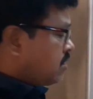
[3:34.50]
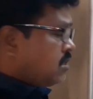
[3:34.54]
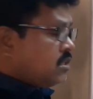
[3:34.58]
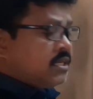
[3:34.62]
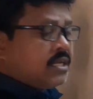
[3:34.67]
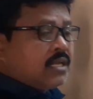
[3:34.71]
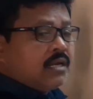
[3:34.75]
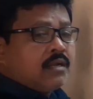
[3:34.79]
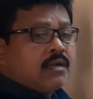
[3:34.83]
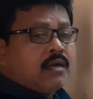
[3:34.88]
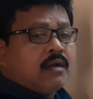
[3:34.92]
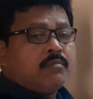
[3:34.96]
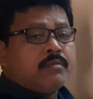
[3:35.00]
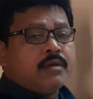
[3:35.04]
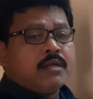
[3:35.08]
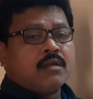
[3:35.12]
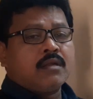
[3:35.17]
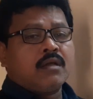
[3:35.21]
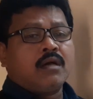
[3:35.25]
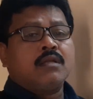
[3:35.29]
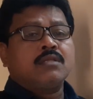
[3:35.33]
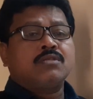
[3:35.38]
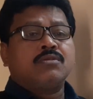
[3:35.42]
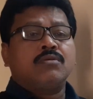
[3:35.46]
critical comment,
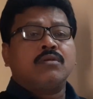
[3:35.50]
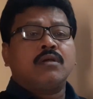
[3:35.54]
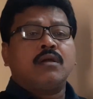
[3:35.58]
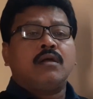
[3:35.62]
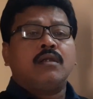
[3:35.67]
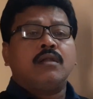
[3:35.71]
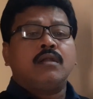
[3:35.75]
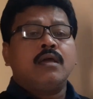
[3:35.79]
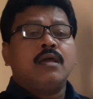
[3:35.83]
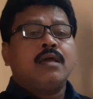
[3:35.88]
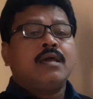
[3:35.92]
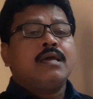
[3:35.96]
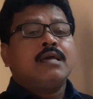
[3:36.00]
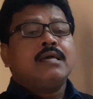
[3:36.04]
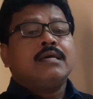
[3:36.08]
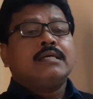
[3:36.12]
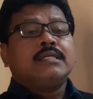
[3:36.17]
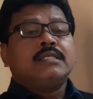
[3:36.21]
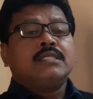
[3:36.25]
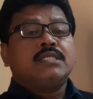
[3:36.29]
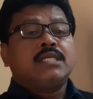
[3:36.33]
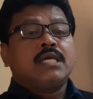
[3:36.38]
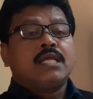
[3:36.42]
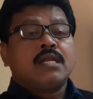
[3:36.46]
also called
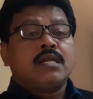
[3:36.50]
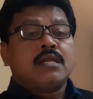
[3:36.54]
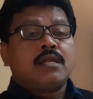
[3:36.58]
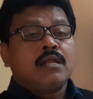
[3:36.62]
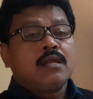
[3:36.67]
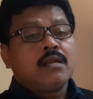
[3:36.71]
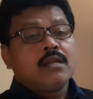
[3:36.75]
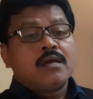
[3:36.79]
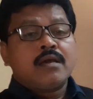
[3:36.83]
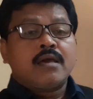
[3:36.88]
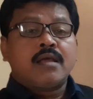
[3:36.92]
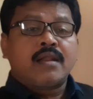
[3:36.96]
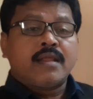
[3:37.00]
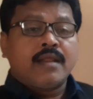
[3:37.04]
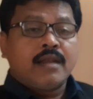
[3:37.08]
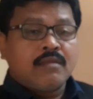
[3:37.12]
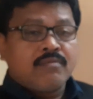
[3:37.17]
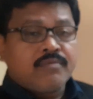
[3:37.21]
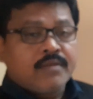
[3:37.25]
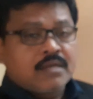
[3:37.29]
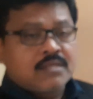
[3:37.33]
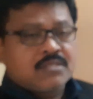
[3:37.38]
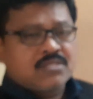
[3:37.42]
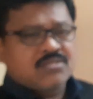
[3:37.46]
general
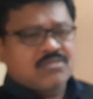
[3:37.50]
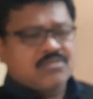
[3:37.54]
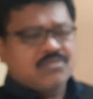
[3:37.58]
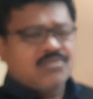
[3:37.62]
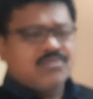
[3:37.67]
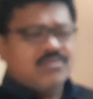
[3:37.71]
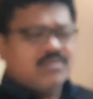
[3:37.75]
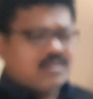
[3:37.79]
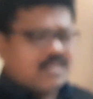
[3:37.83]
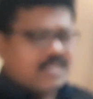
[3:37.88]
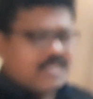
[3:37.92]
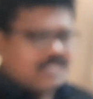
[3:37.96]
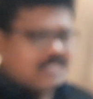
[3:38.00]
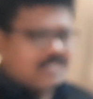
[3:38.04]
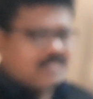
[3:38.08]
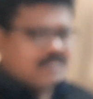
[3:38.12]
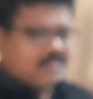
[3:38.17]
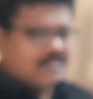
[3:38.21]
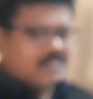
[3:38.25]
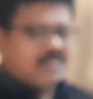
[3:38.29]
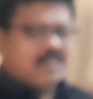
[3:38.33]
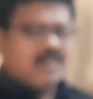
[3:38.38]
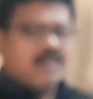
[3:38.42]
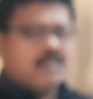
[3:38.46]
relevance. Don't write
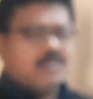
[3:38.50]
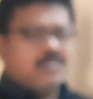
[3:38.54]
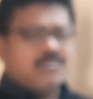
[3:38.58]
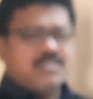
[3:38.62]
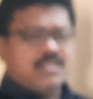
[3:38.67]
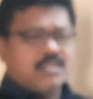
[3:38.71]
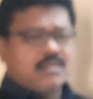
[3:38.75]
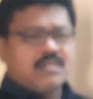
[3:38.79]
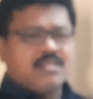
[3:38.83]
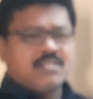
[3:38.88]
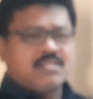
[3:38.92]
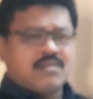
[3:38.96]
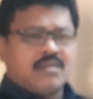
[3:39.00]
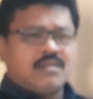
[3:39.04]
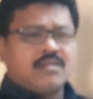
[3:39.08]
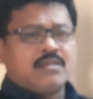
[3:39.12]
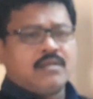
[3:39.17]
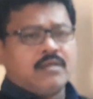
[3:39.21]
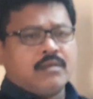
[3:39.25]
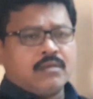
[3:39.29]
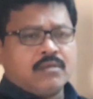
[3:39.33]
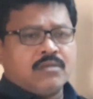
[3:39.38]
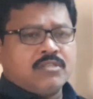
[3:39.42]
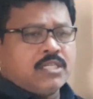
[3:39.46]
conclusion, it is not
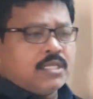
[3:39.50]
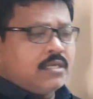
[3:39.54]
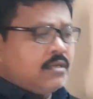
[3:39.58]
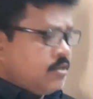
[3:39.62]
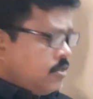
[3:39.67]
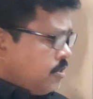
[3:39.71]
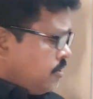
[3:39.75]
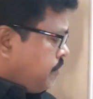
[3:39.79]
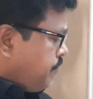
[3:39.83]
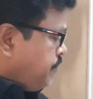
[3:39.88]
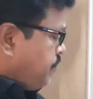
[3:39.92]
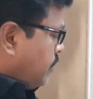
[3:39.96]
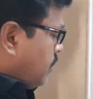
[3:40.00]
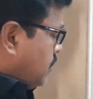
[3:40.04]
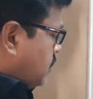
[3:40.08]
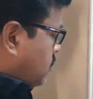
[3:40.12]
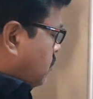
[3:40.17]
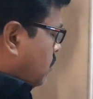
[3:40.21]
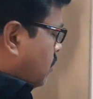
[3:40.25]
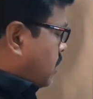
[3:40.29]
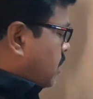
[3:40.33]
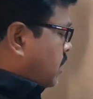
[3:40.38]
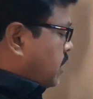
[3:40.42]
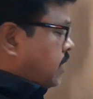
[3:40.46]
conclusion.
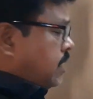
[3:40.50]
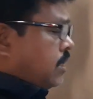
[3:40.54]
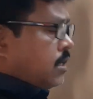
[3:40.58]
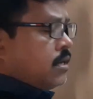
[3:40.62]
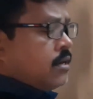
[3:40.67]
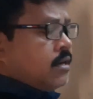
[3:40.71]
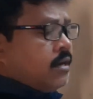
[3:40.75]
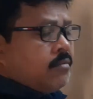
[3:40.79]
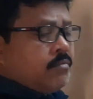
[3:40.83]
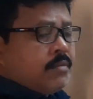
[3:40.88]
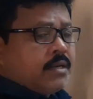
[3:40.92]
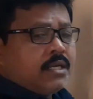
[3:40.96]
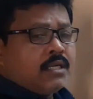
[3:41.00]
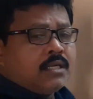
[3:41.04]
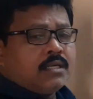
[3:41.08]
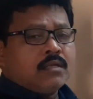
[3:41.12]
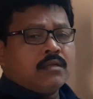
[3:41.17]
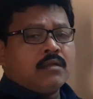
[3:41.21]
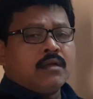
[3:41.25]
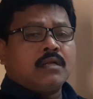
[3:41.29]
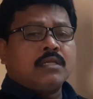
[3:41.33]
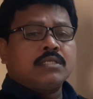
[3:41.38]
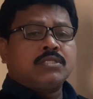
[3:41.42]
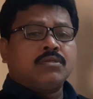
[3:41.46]
So critical comment,
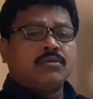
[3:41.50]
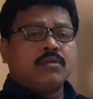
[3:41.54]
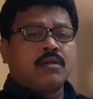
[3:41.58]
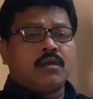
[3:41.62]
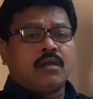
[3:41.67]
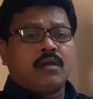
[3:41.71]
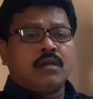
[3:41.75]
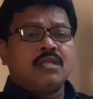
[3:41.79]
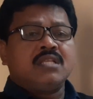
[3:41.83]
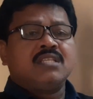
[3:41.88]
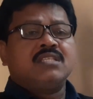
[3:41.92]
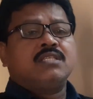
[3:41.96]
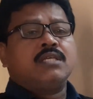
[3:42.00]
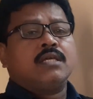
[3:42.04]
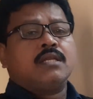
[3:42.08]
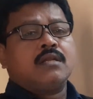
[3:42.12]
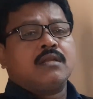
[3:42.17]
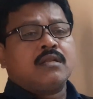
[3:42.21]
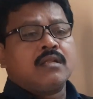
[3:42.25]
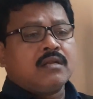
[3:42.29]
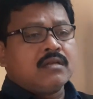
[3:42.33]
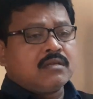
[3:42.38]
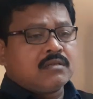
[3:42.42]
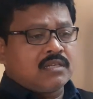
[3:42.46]
also called
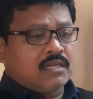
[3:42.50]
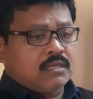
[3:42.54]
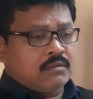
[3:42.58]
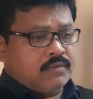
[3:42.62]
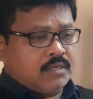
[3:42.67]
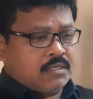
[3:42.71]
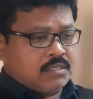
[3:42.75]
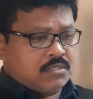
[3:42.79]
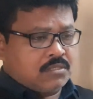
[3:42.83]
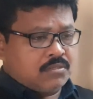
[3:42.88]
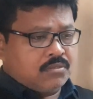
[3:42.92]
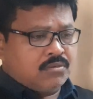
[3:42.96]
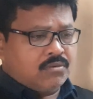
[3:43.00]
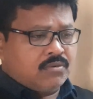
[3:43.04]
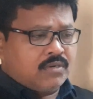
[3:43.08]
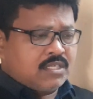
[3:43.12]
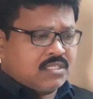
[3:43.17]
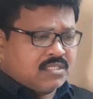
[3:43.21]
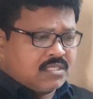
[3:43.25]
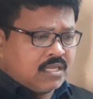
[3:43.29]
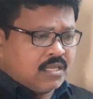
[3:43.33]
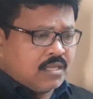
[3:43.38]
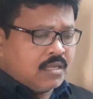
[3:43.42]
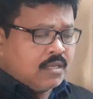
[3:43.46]
general relevance. So what
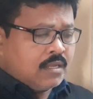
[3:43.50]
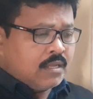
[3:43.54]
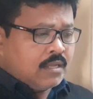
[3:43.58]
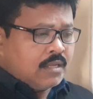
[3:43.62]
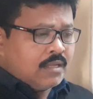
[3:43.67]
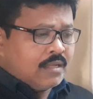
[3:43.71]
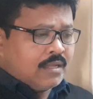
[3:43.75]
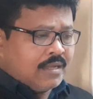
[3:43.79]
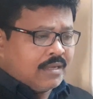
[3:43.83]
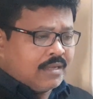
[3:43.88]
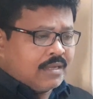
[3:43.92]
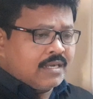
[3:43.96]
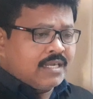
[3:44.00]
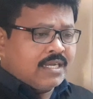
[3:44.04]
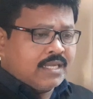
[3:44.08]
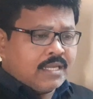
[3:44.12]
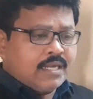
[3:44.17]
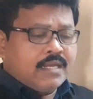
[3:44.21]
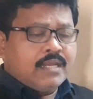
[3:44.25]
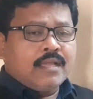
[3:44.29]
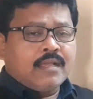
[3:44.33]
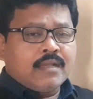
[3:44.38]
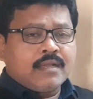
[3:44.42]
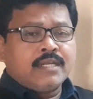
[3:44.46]
is the
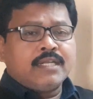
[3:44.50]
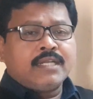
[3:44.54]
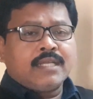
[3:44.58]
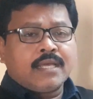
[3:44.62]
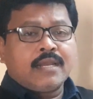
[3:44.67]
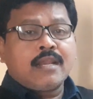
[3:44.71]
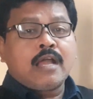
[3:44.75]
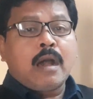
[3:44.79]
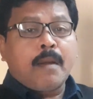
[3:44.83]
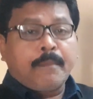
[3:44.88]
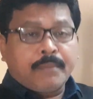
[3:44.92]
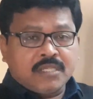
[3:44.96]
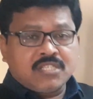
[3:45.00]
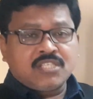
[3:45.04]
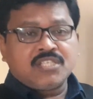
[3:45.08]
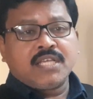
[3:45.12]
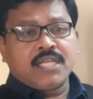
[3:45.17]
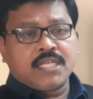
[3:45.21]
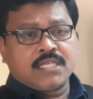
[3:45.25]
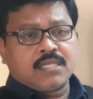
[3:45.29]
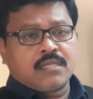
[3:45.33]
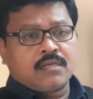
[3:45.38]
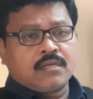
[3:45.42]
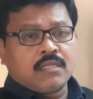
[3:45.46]
critical
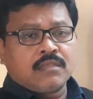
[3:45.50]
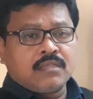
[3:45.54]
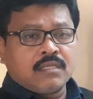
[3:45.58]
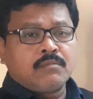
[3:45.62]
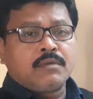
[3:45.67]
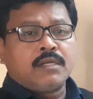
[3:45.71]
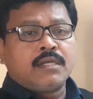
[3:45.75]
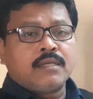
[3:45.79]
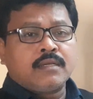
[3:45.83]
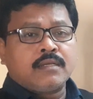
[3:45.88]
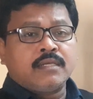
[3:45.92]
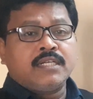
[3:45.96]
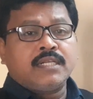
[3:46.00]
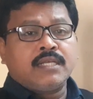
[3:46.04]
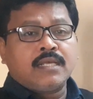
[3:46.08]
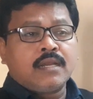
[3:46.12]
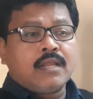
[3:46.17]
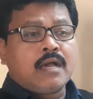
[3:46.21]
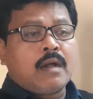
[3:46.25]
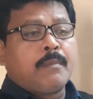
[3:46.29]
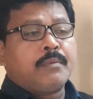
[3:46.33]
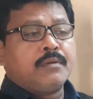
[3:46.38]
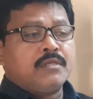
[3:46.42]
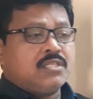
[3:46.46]
appreciation? Nothing but
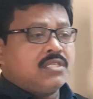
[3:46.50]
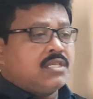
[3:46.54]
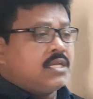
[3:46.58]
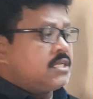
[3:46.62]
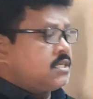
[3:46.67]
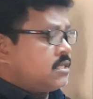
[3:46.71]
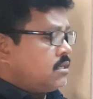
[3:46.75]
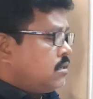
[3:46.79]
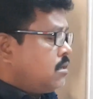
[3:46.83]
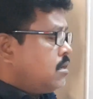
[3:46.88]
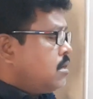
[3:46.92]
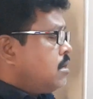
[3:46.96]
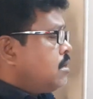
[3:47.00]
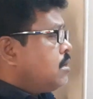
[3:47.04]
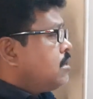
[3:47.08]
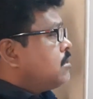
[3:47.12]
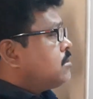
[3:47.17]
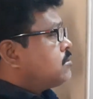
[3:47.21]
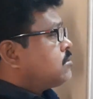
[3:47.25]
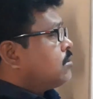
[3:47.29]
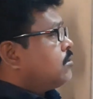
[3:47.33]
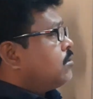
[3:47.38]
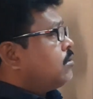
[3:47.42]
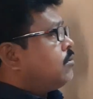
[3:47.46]
critical appreciation.
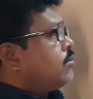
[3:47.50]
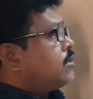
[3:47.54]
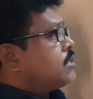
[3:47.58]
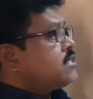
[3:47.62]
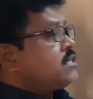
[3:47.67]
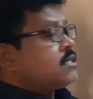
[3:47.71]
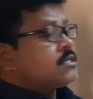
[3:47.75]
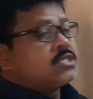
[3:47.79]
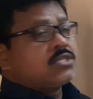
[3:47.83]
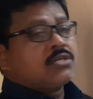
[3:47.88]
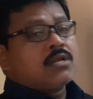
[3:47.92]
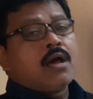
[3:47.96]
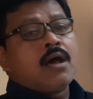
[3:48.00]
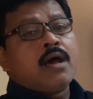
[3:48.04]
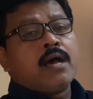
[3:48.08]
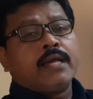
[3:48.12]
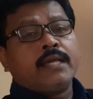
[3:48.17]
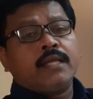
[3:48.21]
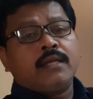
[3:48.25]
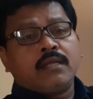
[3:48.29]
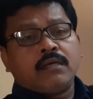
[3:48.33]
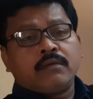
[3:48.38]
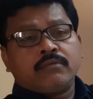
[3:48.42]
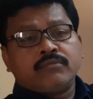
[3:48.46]
So what is the
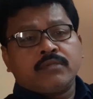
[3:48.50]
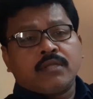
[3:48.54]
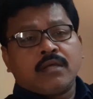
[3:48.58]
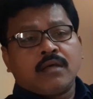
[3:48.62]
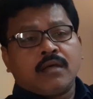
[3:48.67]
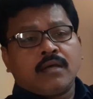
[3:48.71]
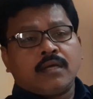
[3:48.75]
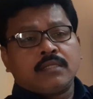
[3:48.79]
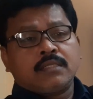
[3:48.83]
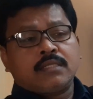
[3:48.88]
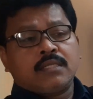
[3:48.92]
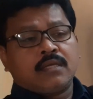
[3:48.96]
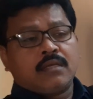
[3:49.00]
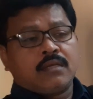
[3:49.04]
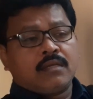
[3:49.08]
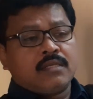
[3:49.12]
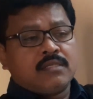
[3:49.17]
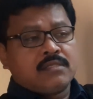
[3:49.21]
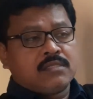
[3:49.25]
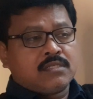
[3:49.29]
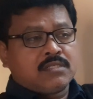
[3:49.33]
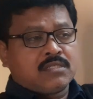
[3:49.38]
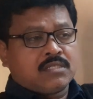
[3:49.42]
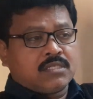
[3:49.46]
style of the author?
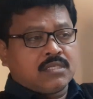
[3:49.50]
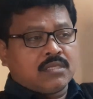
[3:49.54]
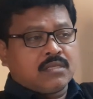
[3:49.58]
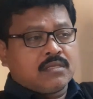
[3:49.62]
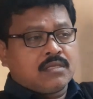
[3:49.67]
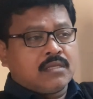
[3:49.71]
Is it